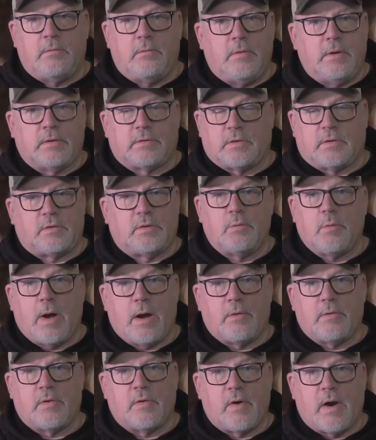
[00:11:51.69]
It's a
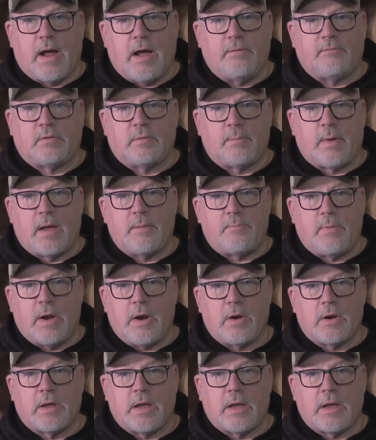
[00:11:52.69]
2-hour drive to my bear